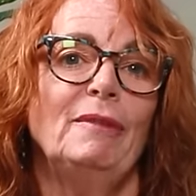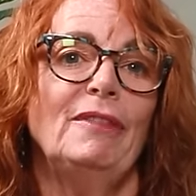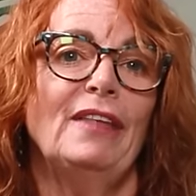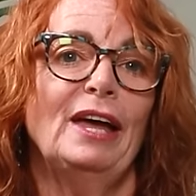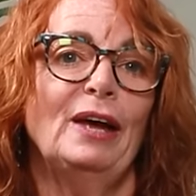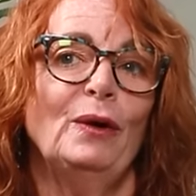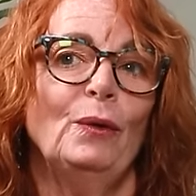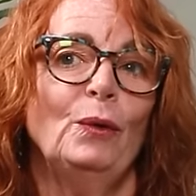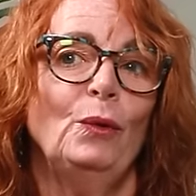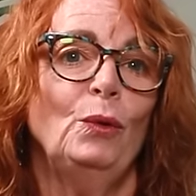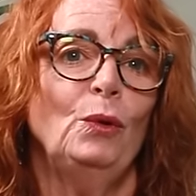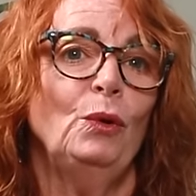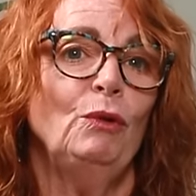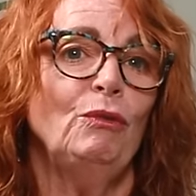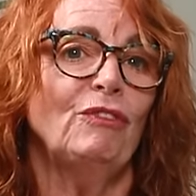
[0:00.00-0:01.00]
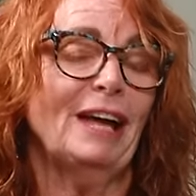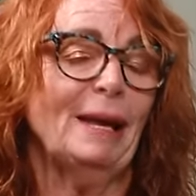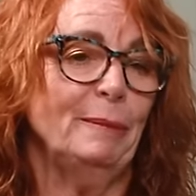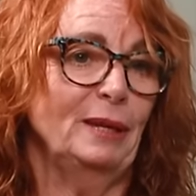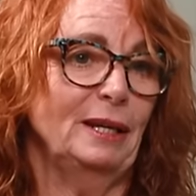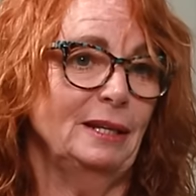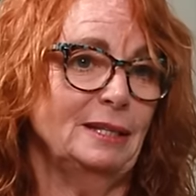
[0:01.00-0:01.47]
They're all
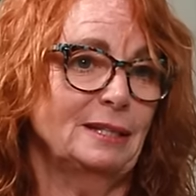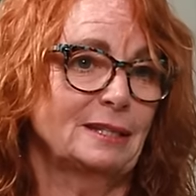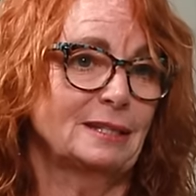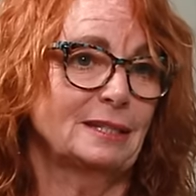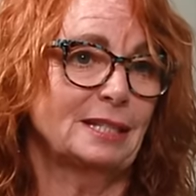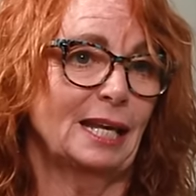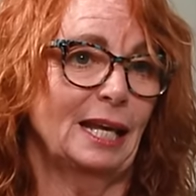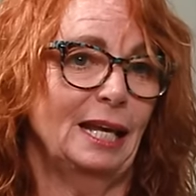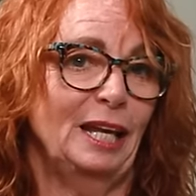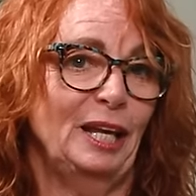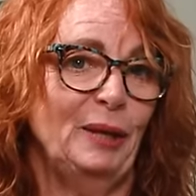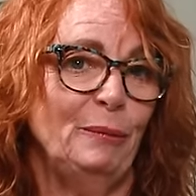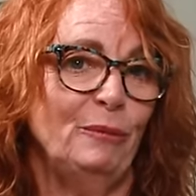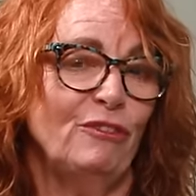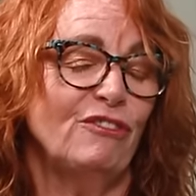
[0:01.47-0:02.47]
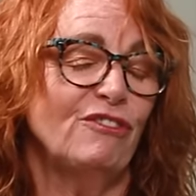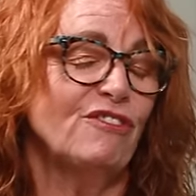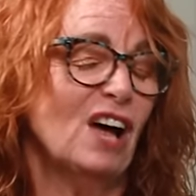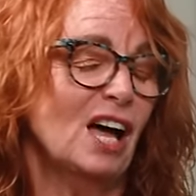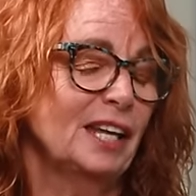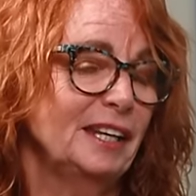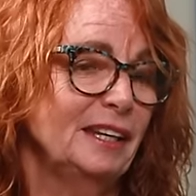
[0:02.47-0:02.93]
fabulous,
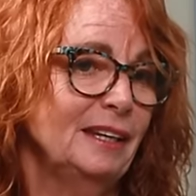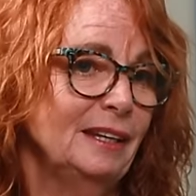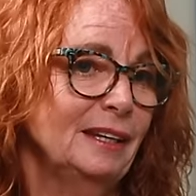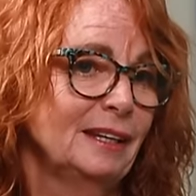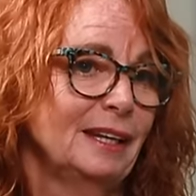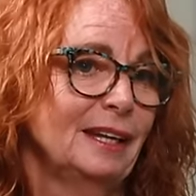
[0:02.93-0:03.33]
fun.